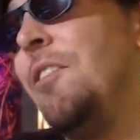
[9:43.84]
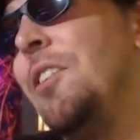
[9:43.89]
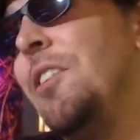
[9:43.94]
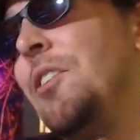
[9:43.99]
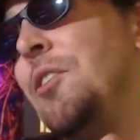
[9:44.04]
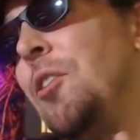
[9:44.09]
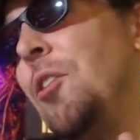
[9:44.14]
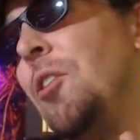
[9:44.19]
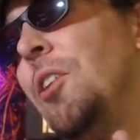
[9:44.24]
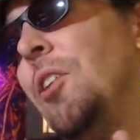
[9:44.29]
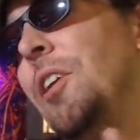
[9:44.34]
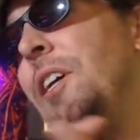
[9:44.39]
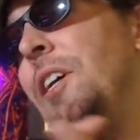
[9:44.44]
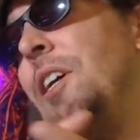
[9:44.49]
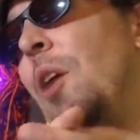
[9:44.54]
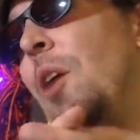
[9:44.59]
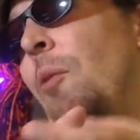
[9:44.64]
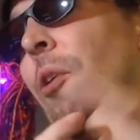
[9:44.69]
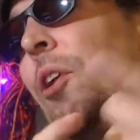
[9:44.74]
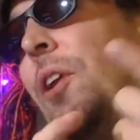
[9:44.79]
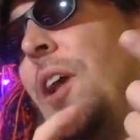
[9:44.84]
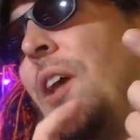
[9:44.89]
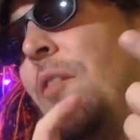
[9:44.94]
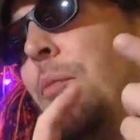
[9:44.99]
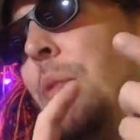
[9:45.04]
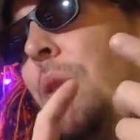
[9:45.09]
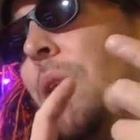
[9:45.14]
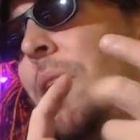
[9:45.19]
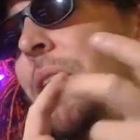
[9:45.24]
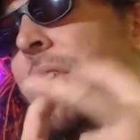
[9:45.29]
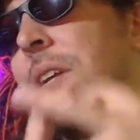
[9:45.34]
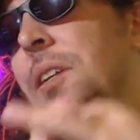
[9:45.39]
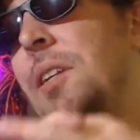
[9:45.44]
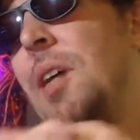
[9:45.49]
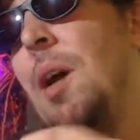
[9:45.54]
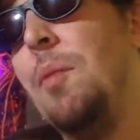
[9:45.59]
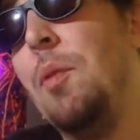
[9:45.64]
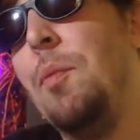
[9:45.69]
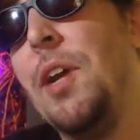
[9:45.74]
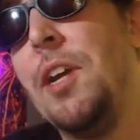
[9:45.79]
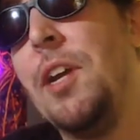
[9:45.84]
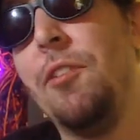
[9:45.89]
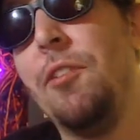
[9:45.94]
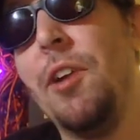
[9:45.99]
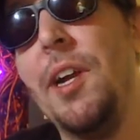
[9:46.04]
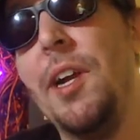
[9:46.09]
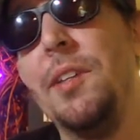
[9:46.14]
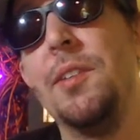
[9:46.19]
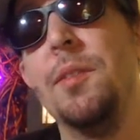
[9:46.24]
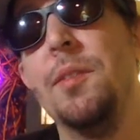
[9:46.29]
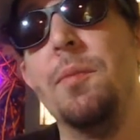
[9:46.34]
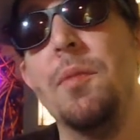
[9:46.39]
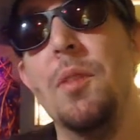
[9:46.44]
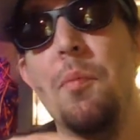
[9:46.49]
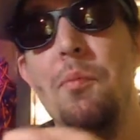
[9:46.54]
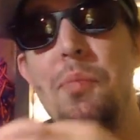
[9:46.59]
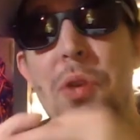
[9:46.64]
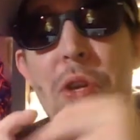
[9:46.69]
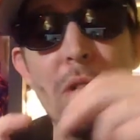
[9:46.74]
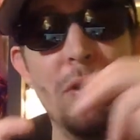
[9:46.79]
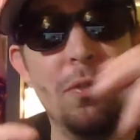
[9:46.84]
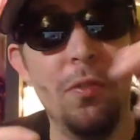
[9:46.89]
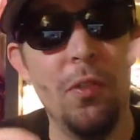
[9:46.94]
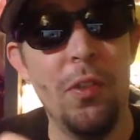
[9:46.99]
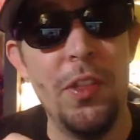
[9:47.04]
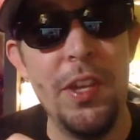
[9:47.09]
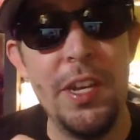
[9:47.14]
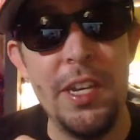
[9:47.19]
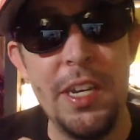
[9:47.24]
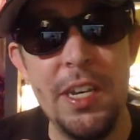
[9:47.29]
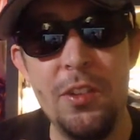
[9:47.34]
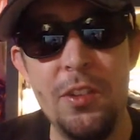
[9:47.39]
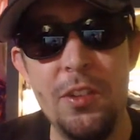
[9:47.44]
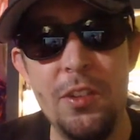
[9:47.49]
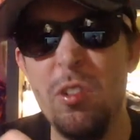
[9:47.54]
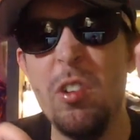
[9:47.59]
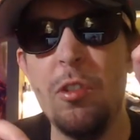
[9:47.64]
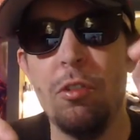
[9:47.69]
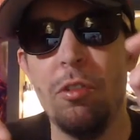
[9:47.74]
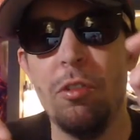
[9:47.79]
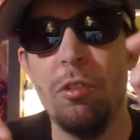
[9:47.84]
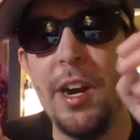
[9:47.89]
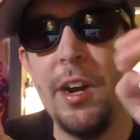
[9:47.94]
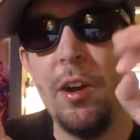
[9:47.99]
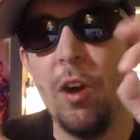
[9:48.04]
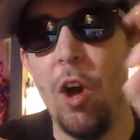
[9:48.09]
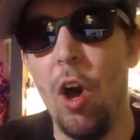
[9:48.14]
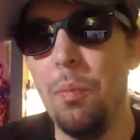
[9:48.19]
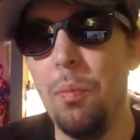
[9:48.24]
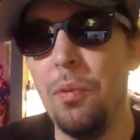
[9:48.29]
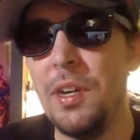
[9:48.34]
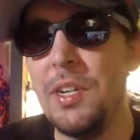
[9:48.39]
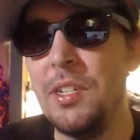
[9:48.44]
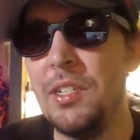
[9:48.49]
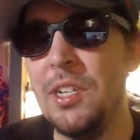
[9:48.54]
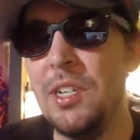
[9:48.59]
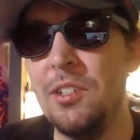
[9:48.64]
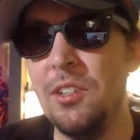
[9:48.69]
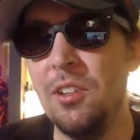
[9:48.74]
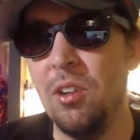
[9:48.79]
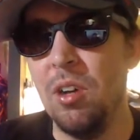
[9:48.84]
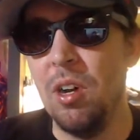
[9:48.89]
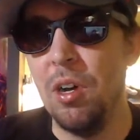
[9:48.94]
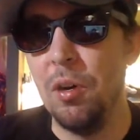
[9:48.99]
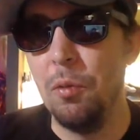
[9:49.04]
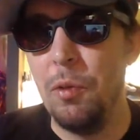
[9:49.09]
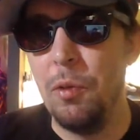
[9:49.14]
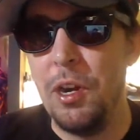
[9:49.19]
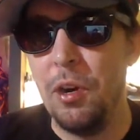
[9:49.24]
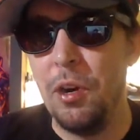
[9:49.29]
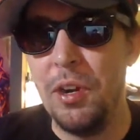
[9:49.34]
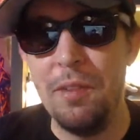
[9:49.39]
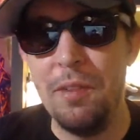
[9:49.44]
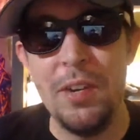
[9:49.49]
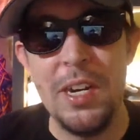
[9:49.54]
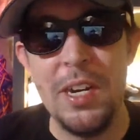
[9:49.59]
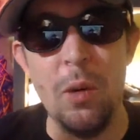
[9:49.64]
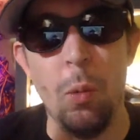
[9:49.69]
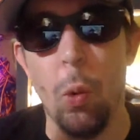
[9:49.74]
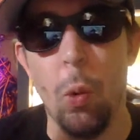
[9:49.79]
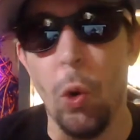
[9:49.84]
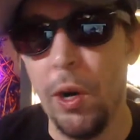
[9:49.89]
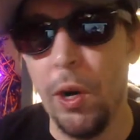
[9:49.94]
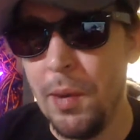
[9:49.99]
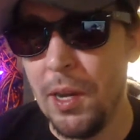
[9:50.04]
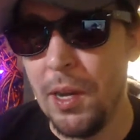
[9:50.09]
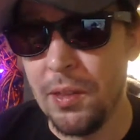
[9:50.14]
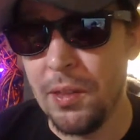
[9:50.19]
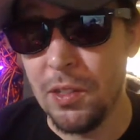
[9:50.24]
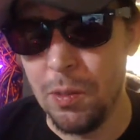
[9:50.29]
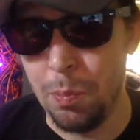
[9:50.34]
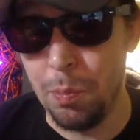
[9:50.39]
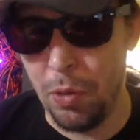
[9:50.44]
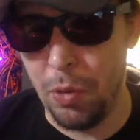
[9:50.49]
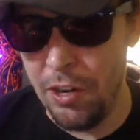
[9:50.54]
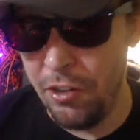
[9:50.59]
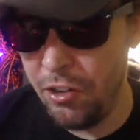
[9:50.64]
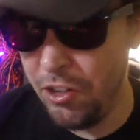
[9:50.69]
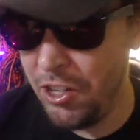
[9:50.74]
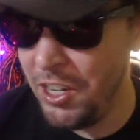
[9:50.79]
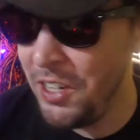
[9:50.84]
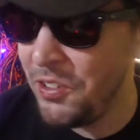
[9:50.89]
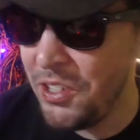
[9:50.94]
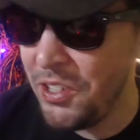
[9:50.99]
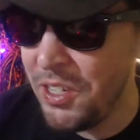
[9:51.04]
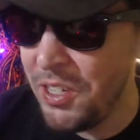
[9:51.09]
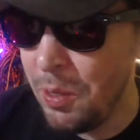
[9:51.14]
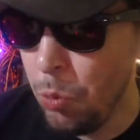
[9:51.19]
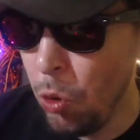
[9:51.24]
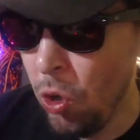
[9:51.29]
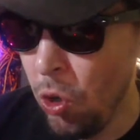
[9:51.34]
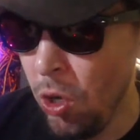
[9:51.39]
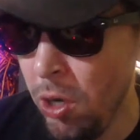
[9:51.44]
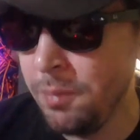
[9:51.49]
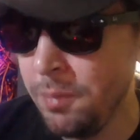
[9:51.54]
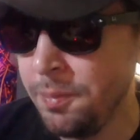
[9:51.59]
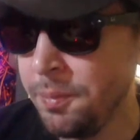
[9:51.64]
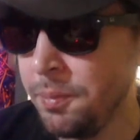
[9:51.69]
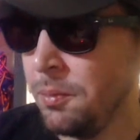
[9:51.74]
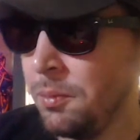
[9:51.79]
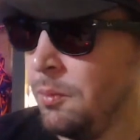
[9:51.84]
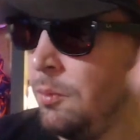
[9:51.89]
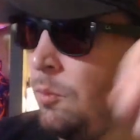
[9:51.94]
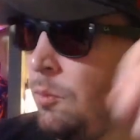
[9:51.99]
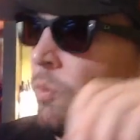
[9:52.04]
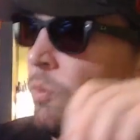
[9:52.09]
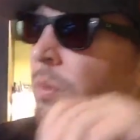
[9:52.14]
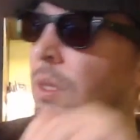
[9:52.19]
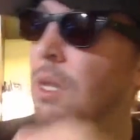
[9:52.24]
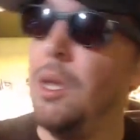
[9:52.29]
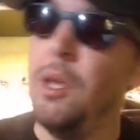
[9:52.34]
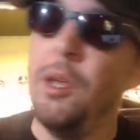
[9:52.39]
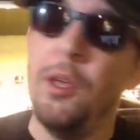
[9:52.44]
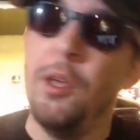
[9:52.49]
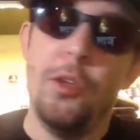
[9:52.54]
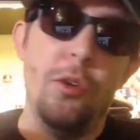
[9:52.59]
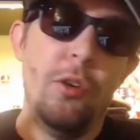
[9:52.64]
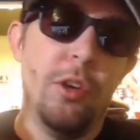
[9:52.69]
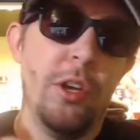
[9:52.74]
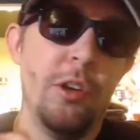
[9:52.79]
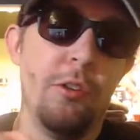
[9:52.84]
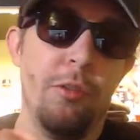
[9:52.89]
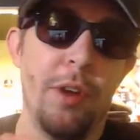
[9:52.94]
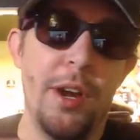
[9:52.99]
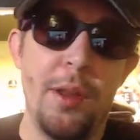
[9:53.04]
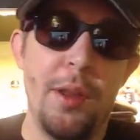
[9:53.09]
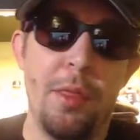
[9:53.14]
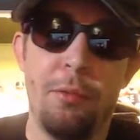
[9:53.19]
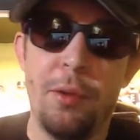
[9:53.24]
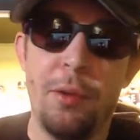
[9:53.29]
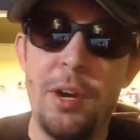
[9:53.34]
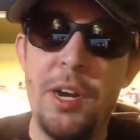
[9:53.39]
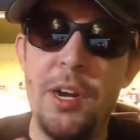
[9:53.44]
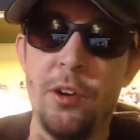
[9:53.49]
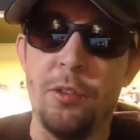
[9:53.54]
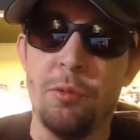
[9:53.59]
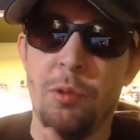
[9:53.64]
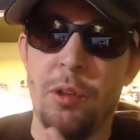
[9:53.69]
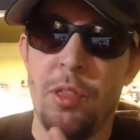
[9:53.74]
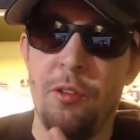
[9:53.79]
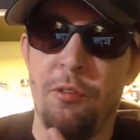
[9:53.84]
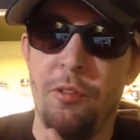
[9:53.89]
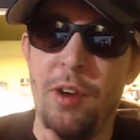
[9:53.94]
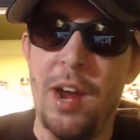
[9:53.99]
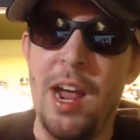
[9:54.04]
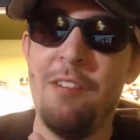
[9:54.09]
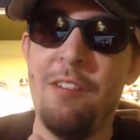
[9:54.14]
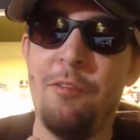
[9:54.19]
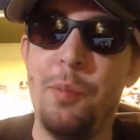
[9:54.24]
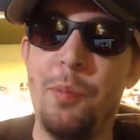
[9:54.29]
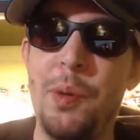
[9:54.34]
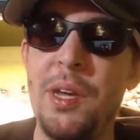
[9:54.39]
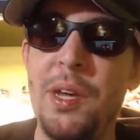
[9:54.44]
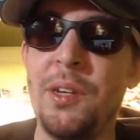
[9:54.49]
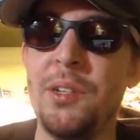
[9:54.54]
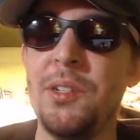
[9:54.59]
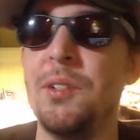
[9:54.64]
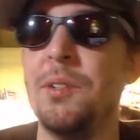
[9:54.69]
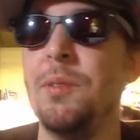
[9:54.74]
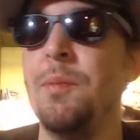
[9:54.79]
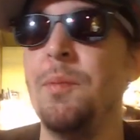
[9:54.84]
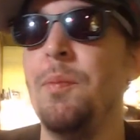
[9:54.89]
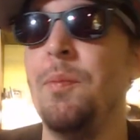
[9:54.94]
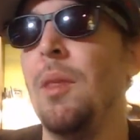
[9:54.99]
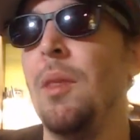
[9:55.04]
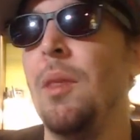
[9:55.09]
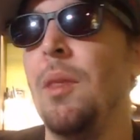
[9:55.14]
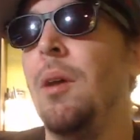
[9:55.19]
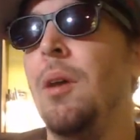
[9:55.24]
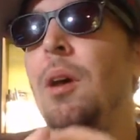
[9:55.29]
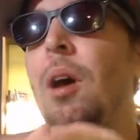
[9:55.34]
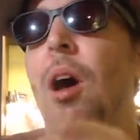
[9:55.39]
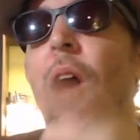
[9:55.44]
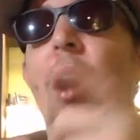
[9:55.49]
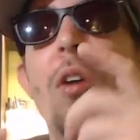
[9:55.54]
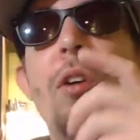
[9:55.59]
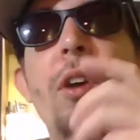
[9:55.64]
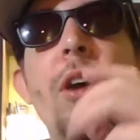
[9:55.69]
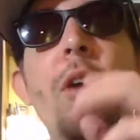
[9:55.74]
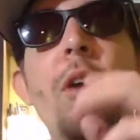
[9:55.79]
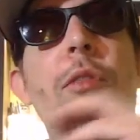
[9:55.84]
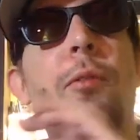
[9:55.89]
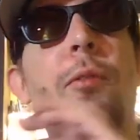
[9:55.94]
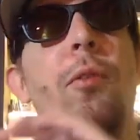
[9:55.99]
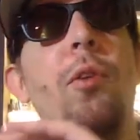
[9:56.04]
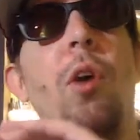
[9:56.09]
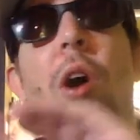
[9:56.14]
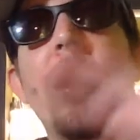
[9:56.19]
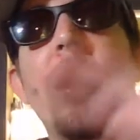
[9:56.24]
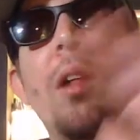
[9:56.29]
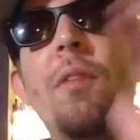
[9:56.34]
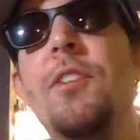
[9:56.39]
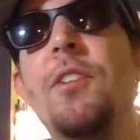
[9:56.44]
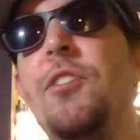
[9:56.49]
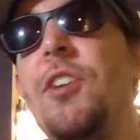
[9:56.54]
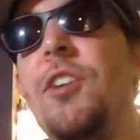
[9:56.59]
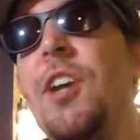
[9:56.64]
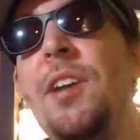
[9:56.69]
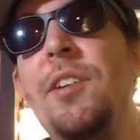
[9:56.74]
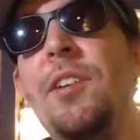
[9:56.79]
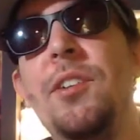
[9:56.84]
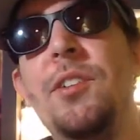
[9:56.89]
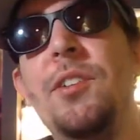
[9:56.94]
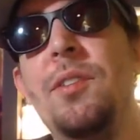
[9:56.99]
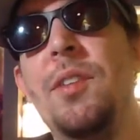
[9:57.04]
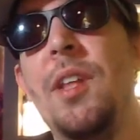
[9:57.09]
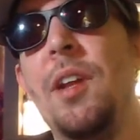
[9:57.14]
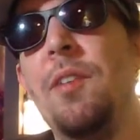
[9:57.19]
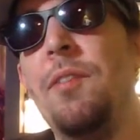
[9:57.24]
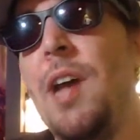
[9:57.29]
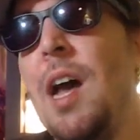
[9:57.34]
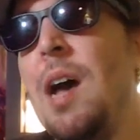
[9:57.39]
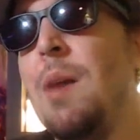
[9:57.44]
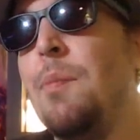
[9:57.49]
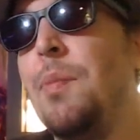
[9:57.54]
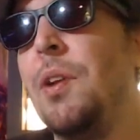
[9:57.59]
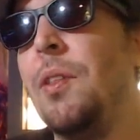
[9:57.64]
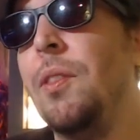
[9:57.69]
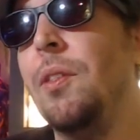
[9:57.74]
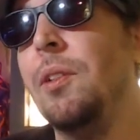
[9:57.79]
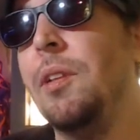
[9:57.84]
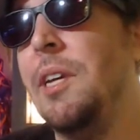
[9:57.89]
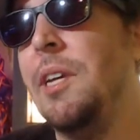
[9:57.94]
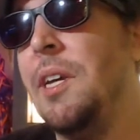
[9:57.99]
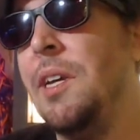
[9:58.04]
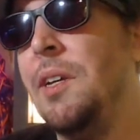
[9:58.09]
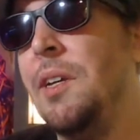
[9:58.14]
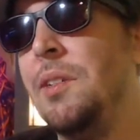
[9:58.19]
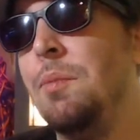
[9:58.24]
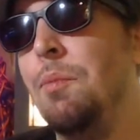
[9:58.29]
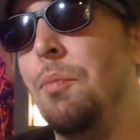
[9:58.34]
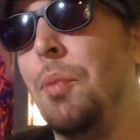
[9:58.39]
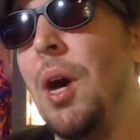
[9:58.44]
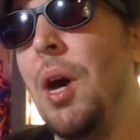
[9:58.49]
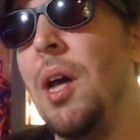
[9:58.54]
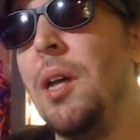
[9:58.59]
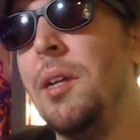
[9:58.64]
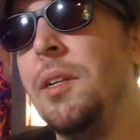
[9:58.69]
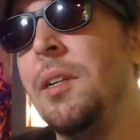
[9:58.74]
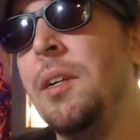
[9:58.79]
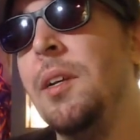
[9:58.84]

this early. I wanted to have plenty of time to make trades. The beautiful thing is you can trade all preseason long. We don't even need to worry about the spreadsheets anymore. You can trade 3 years worth of draft picks I'll go through all of the changes that have happened in the leagues, but